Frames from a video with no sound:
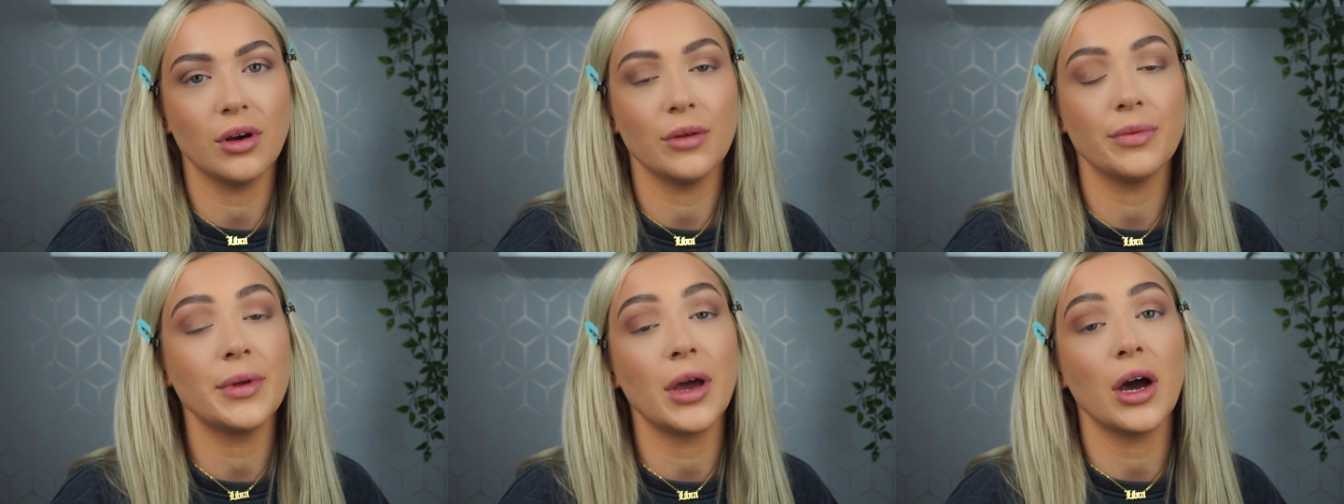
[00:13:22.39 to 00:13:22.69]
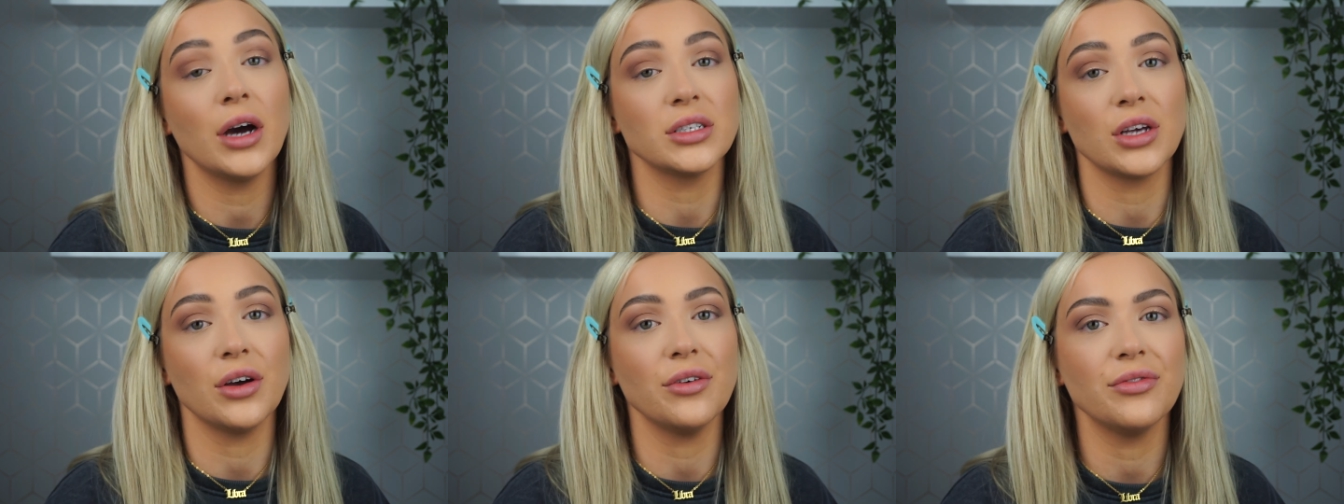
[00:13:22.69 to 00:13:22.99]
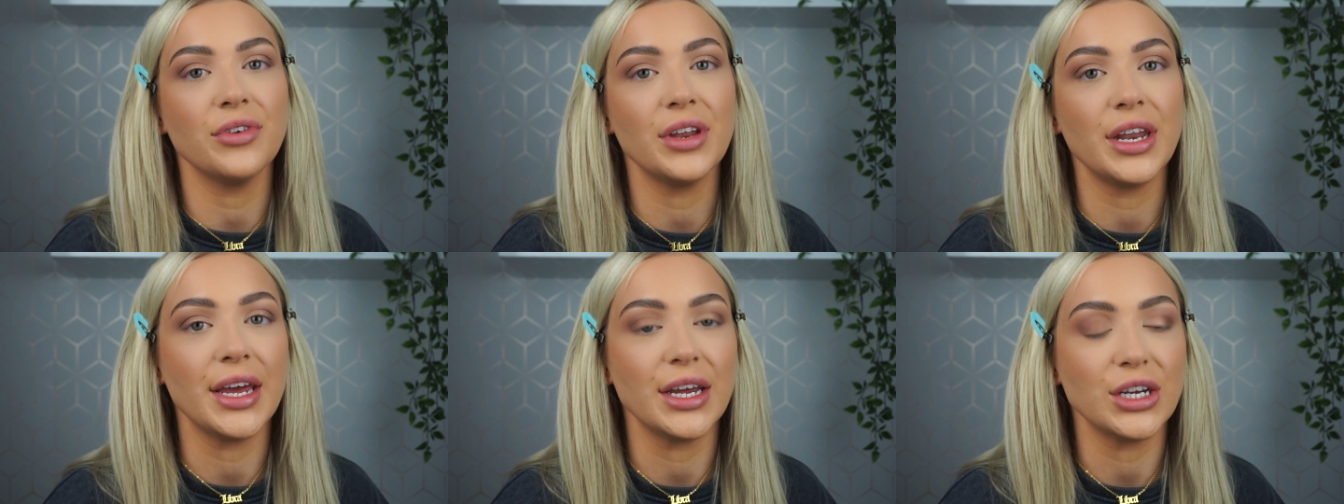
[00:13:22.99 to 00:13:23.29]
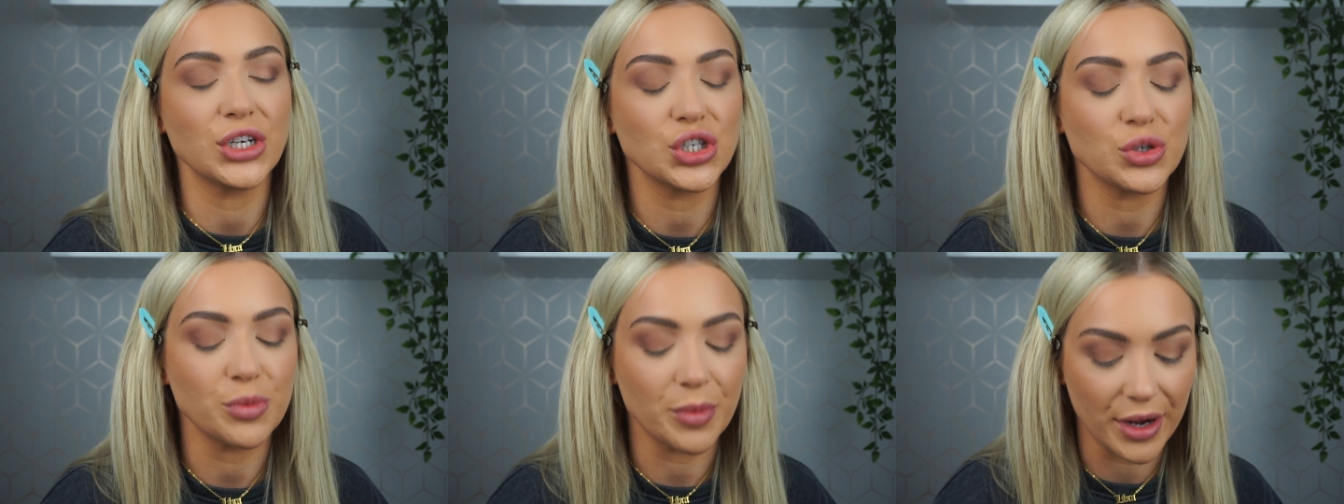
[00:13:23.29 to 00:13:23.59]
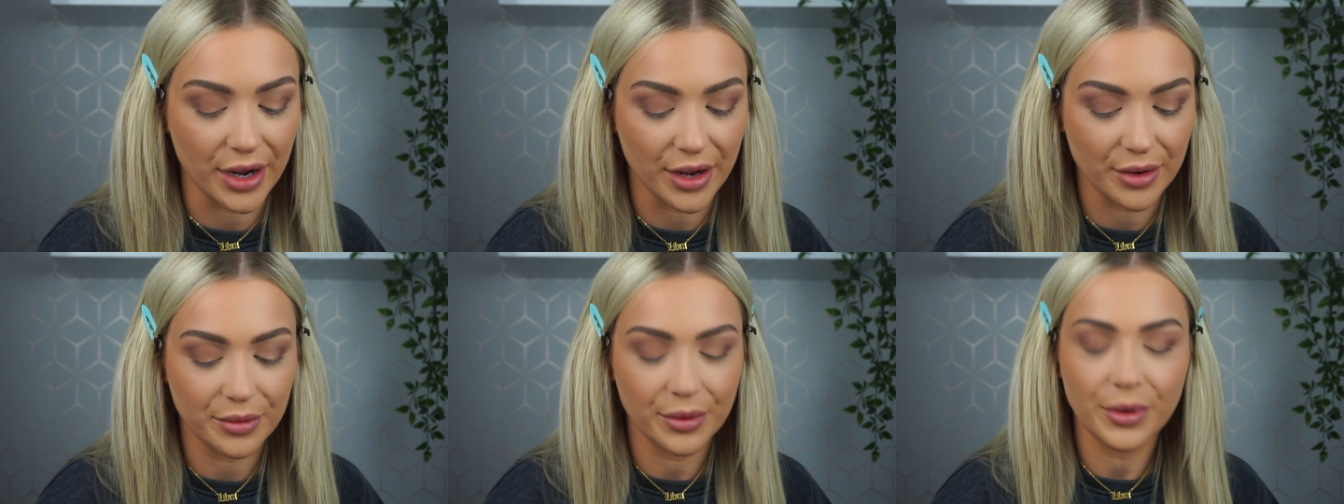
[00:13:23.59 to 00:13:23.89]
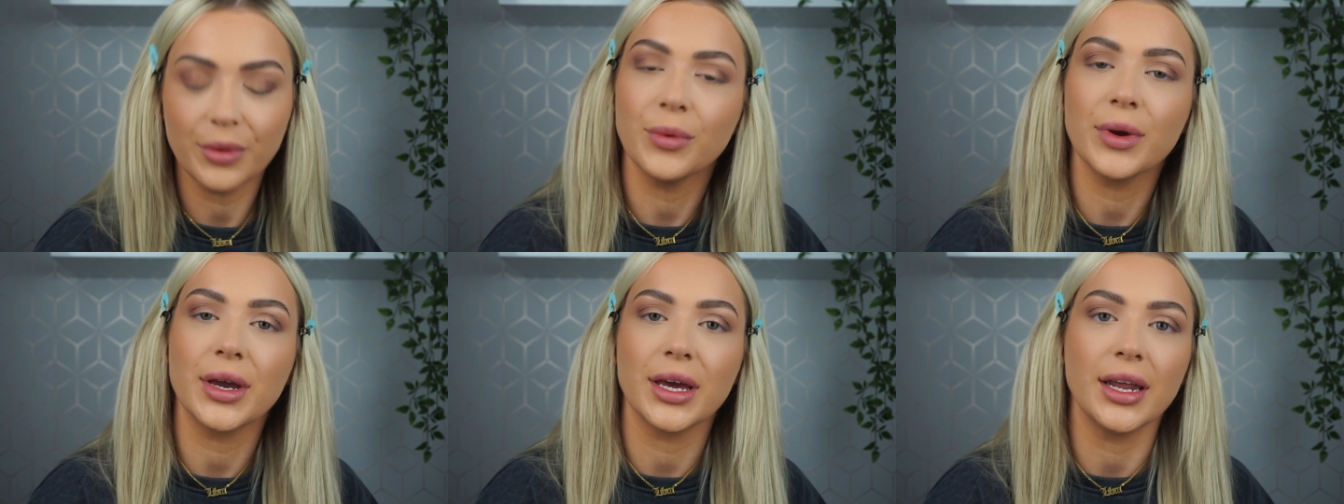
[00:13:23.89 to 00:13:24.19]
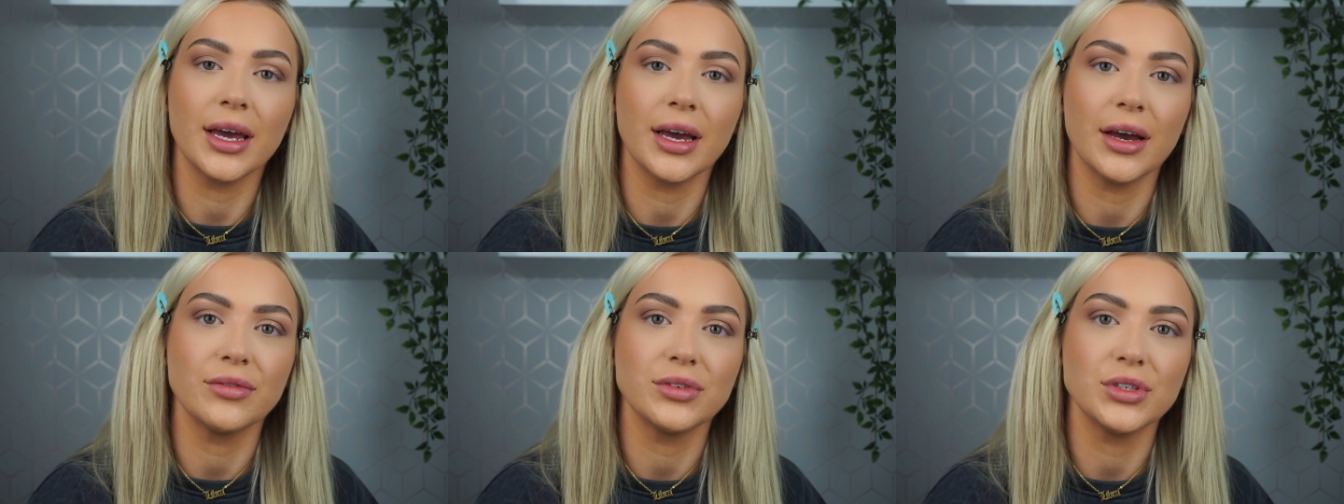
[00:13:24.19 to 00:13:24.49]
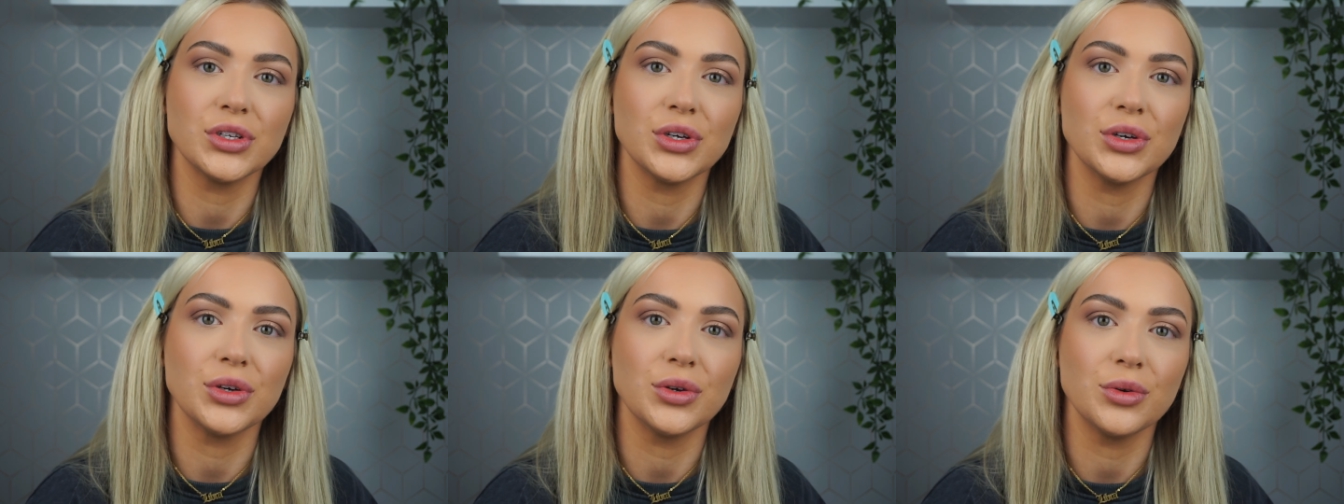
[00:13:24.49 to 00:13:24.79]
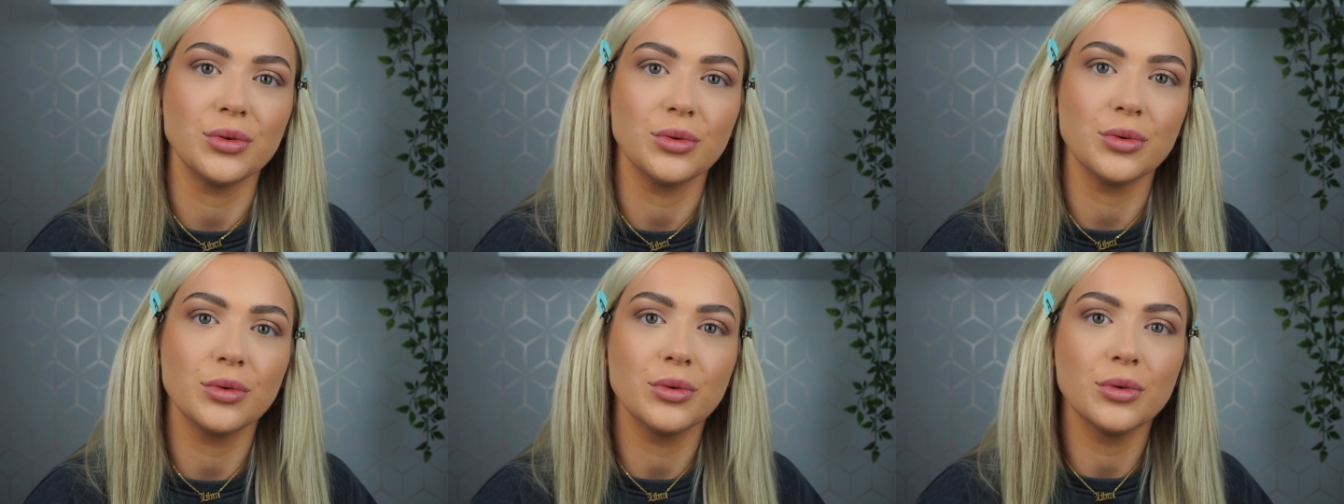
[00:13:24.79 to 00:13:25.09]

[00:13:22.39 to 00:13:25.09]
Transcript: The eyes aren't finished, but we're going to have to